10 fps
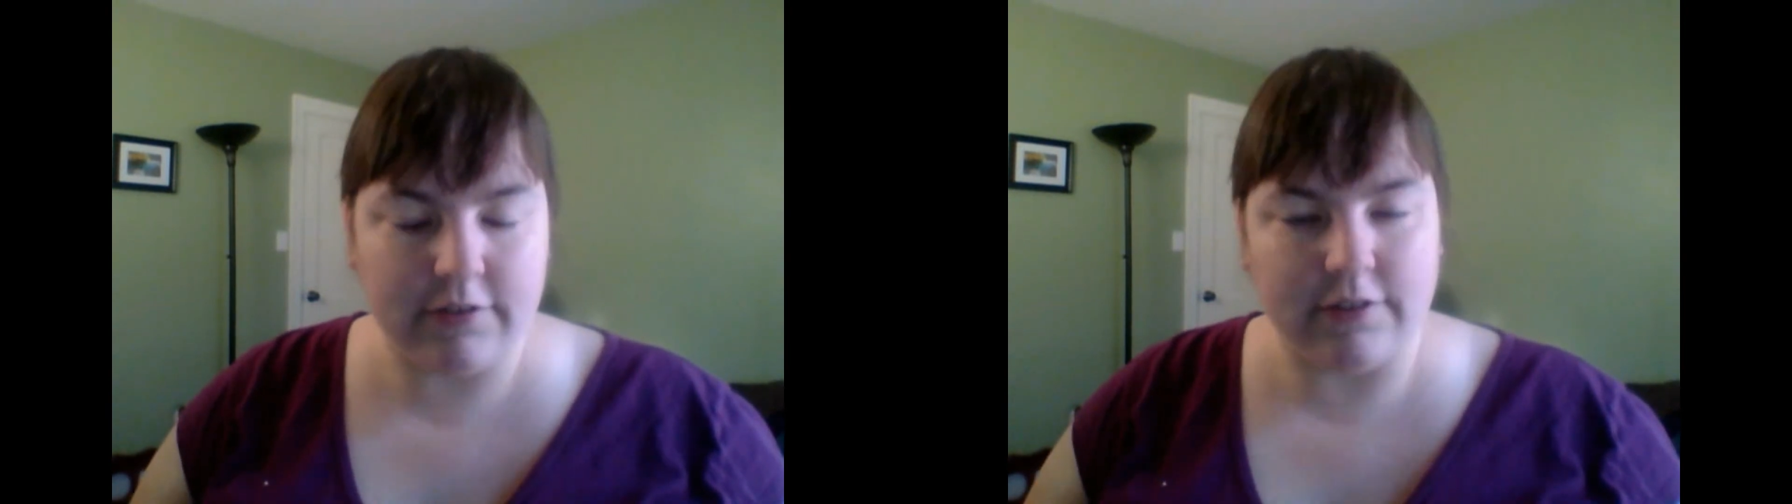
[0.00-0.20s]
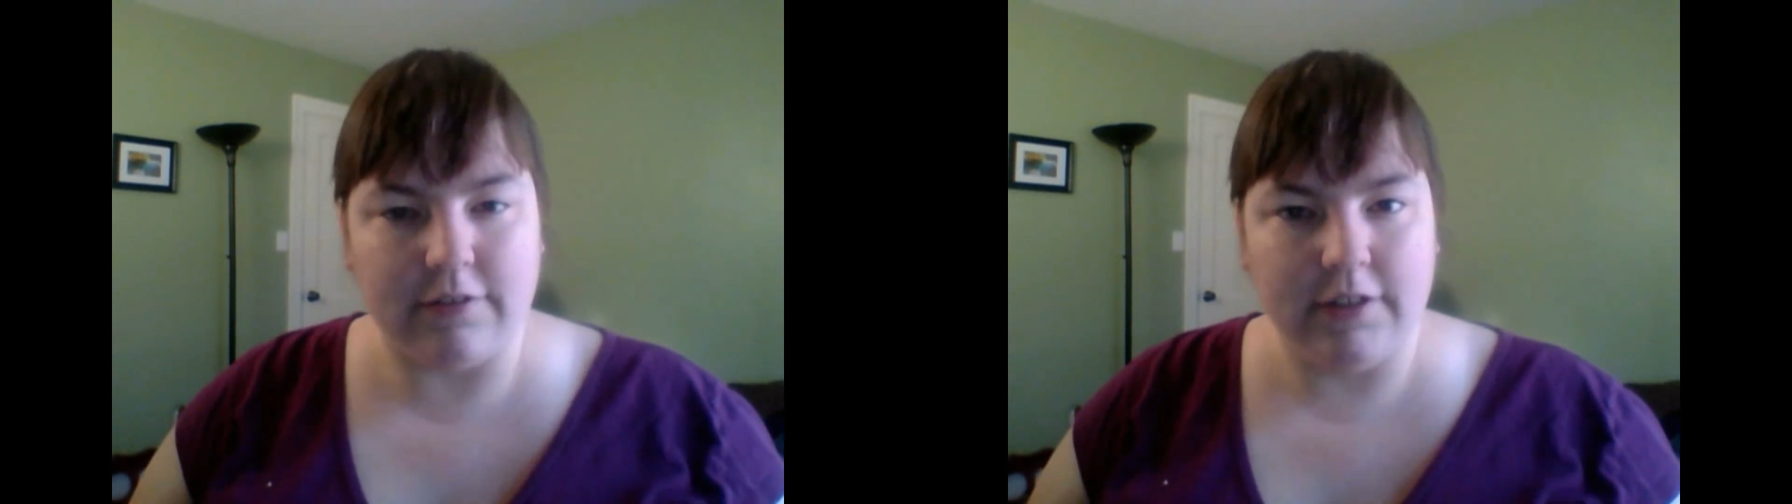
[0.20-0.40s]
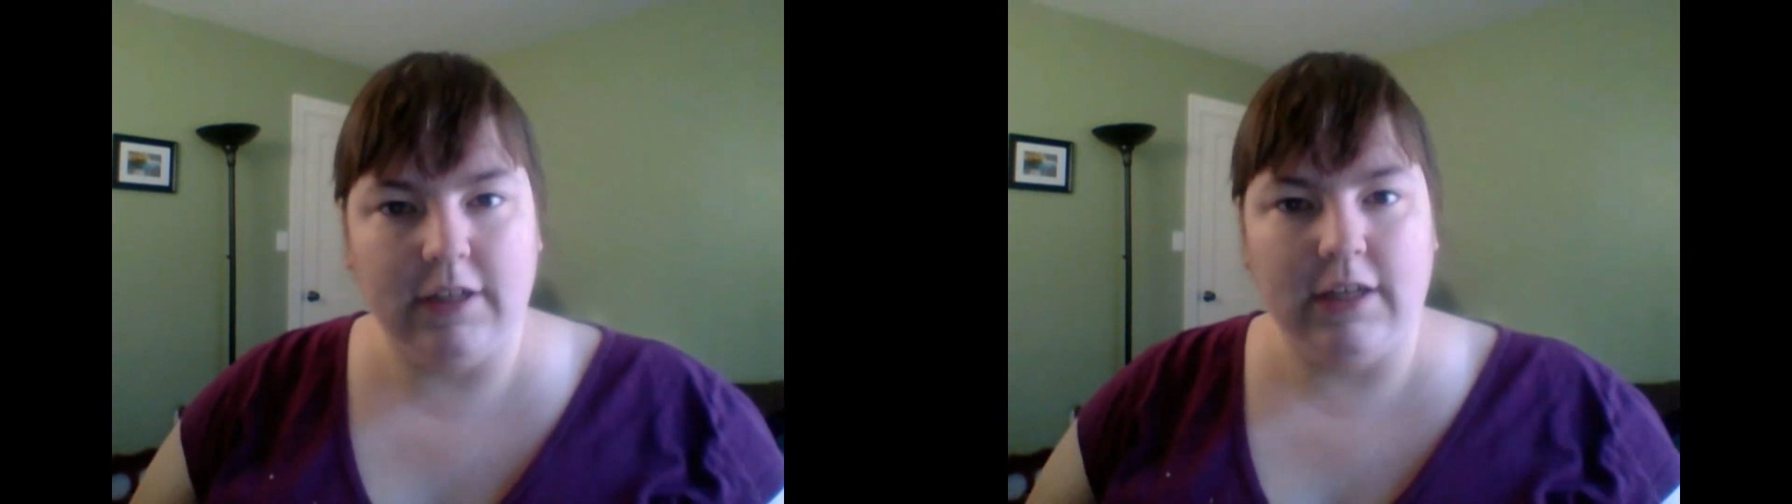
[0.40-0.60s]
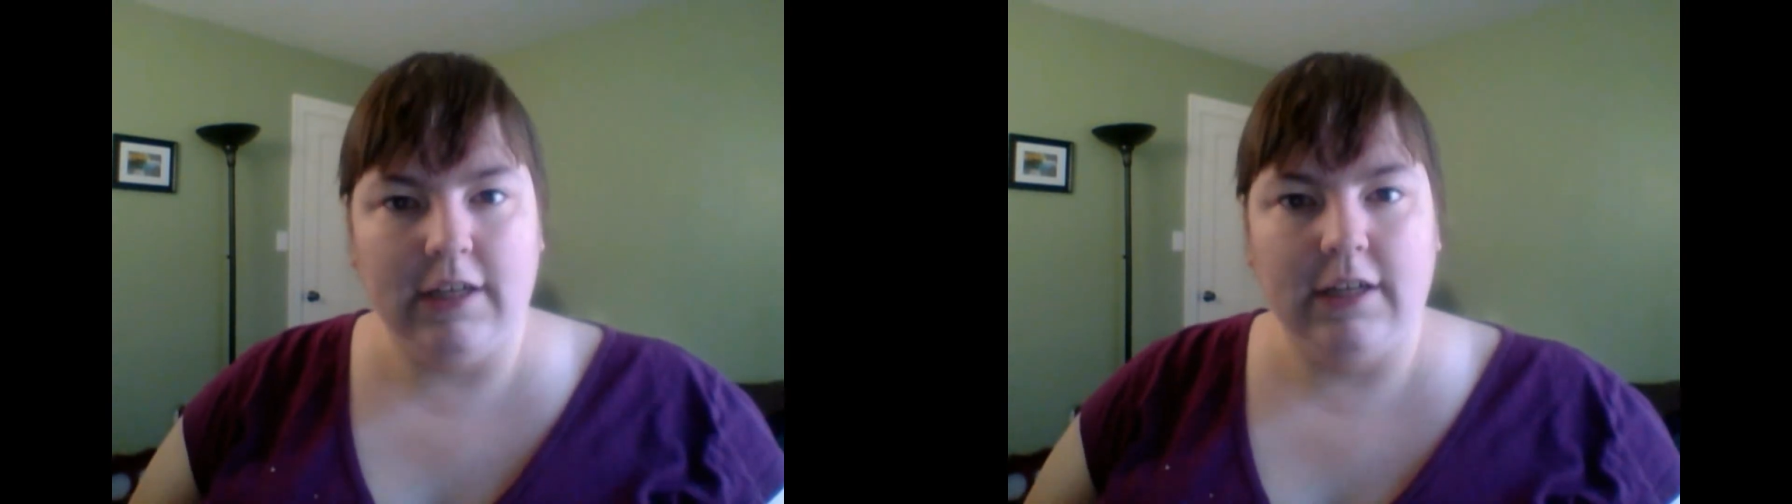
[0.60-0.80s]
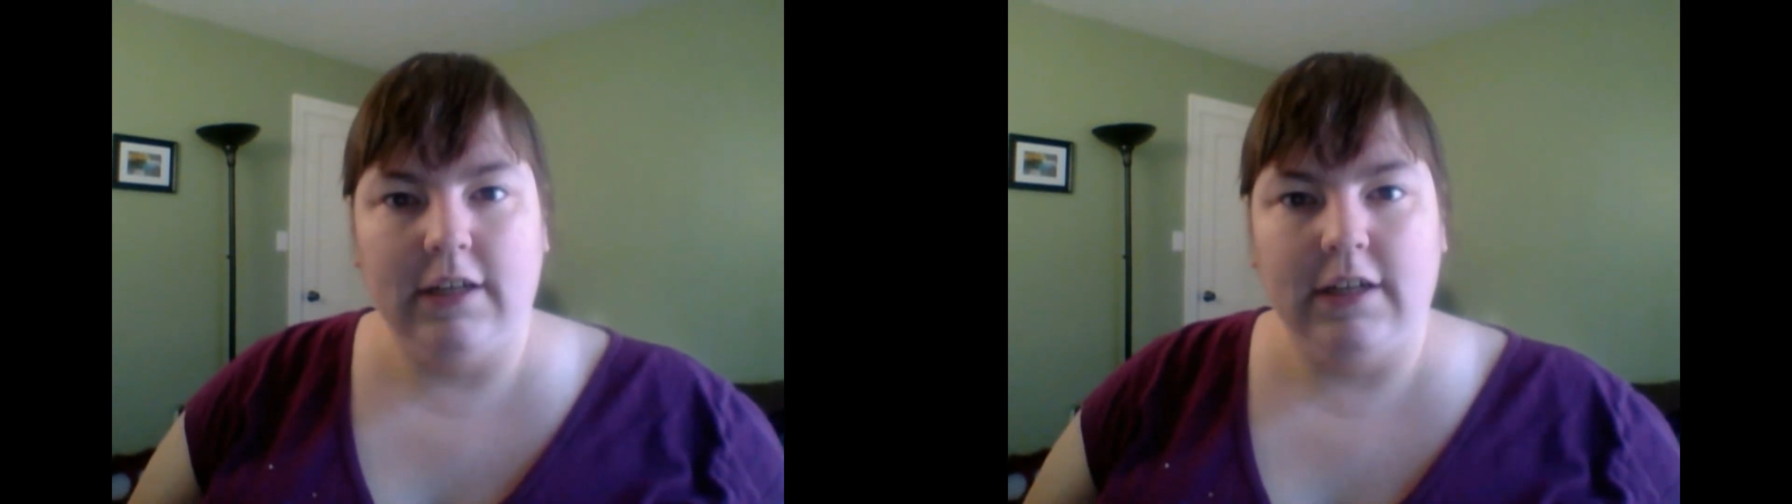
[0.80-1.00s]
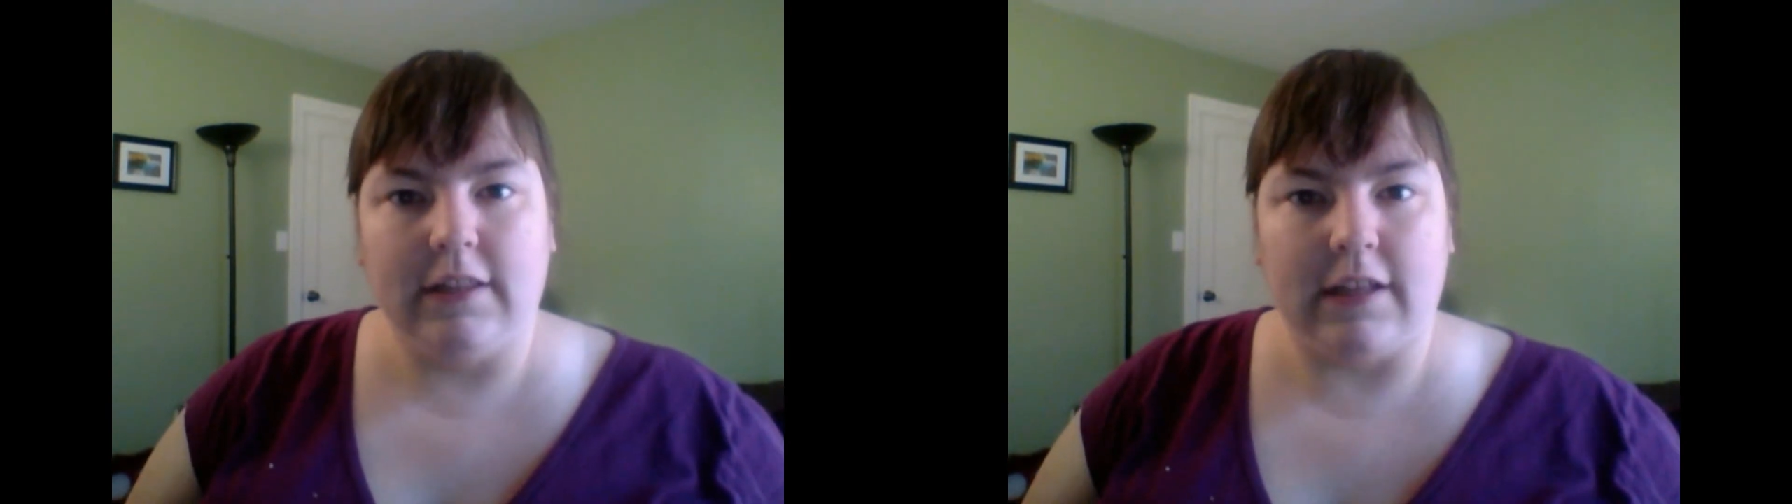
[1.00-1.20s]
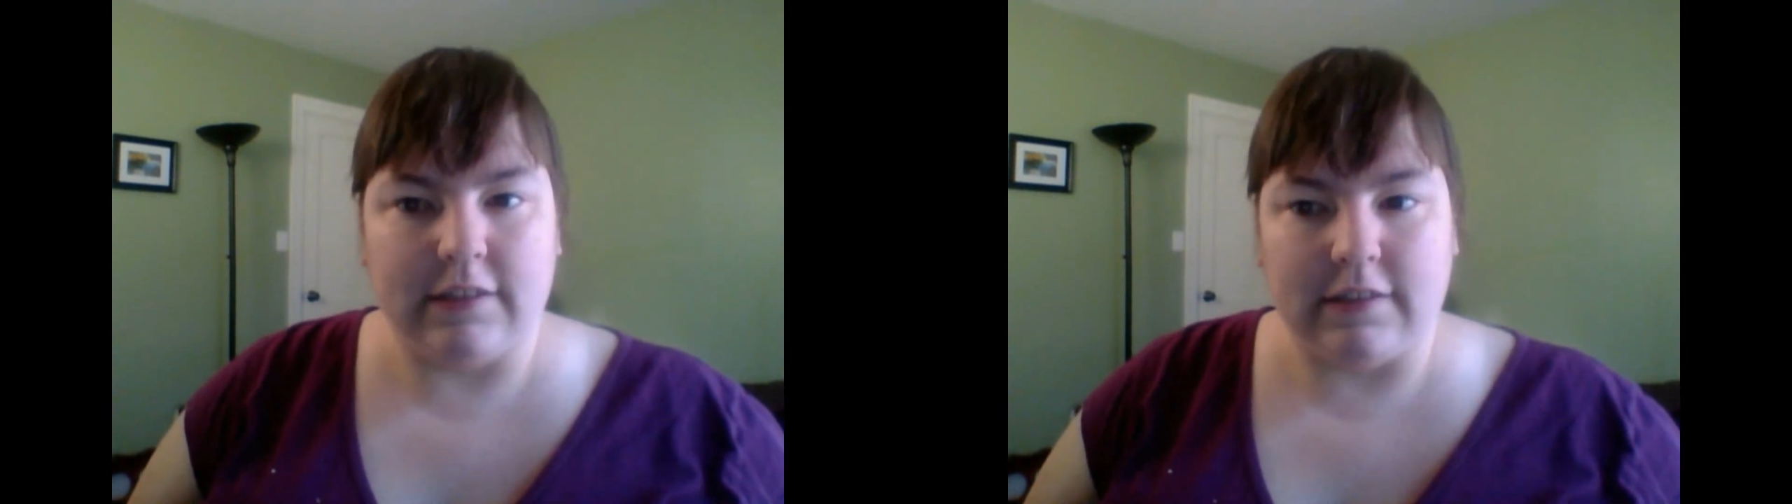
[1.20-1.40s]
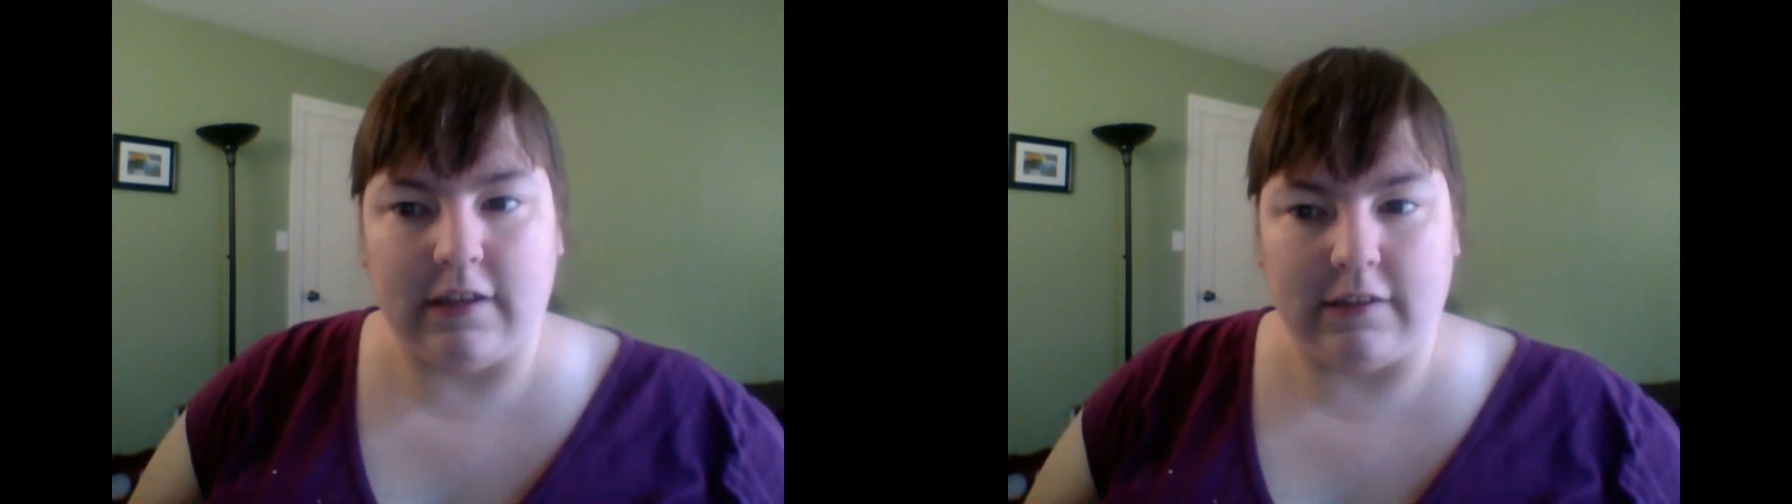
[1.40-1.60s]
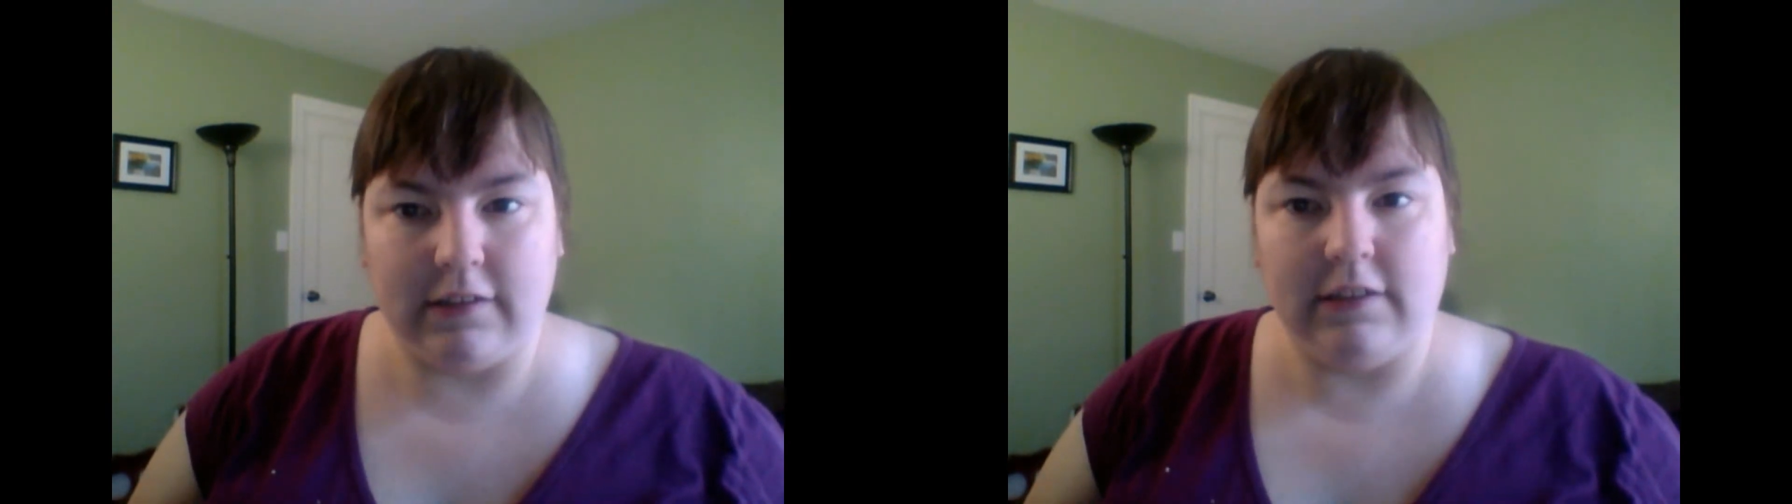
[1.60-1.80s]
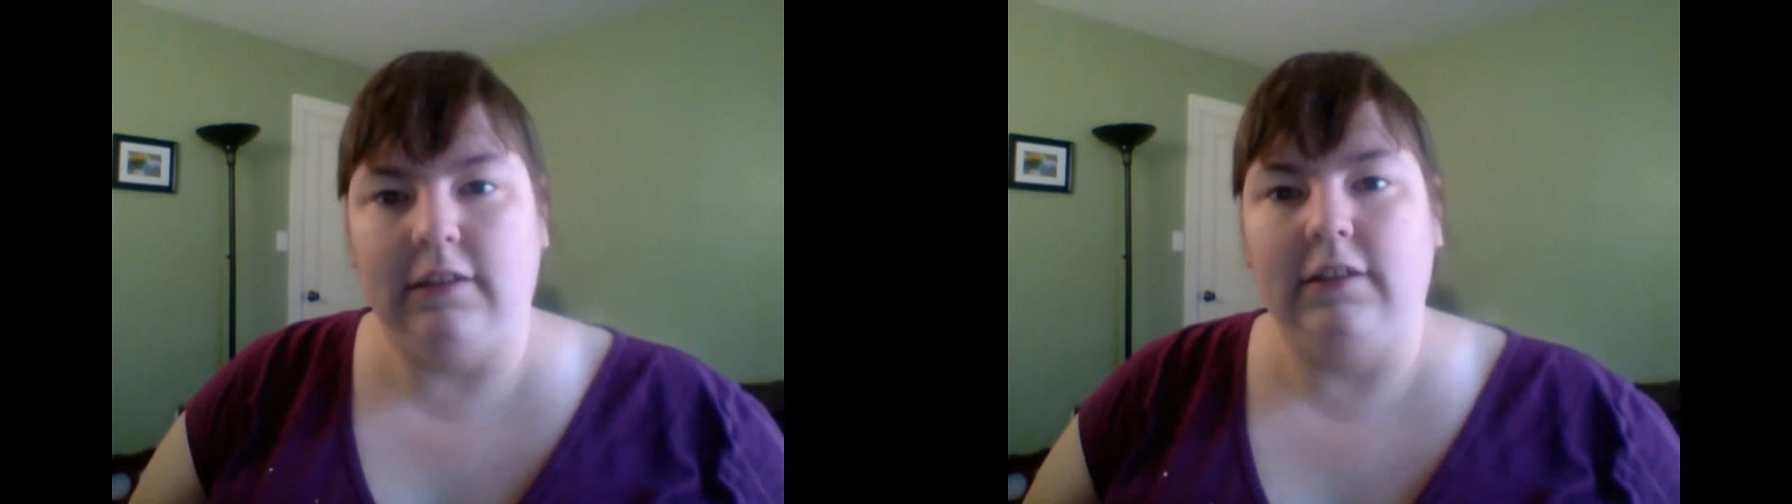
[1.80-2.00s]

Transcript: So that sucked.